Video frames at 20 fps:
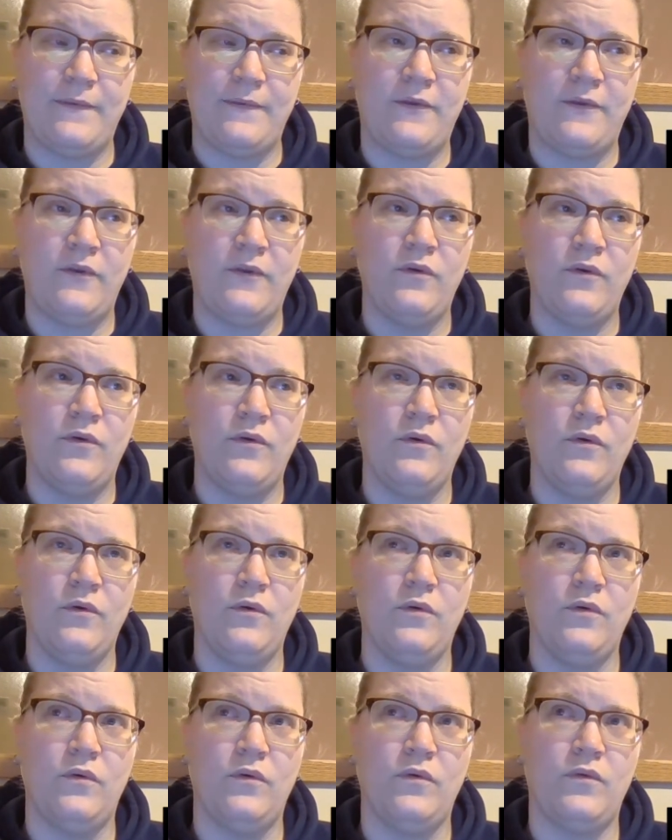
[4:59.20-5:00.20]

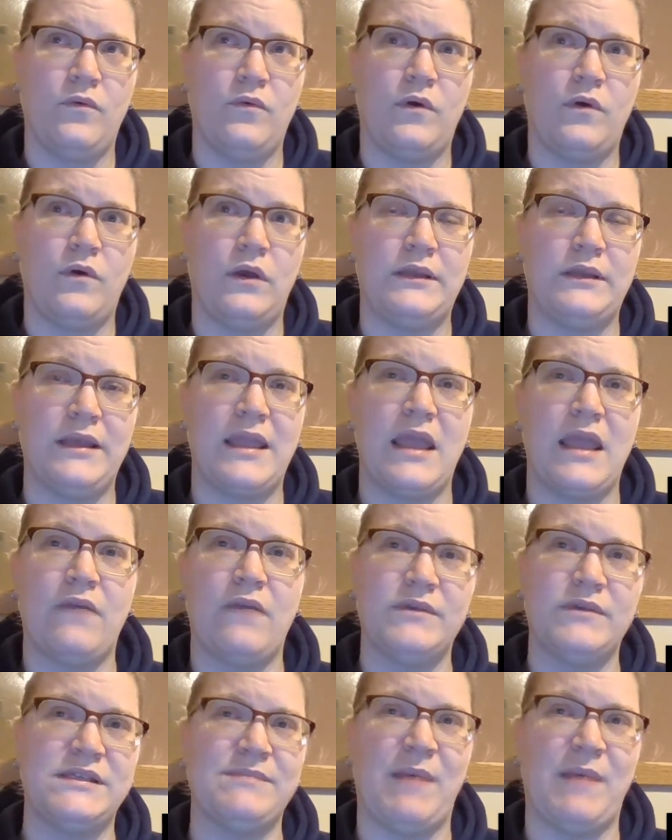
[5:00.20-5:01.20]
to get
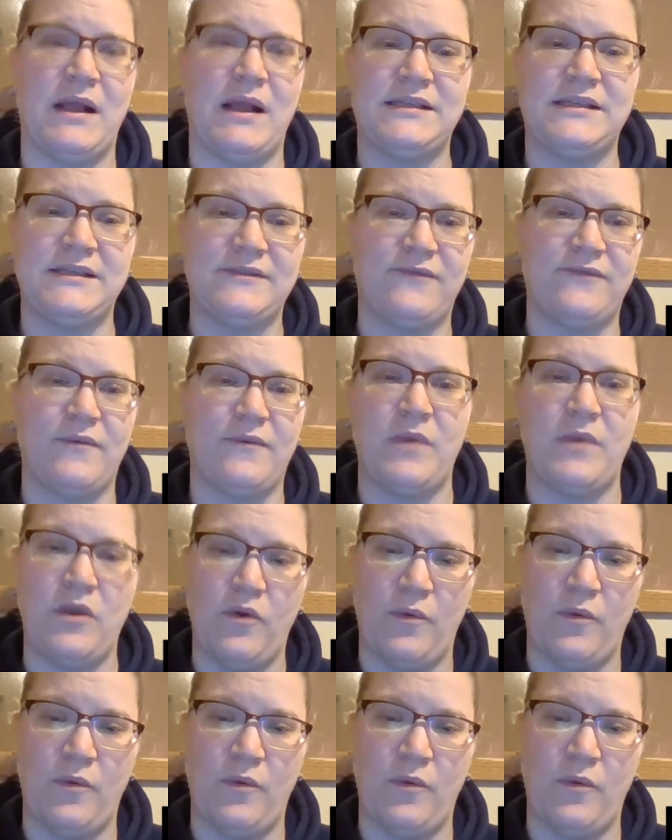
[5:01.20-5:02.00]
responses from you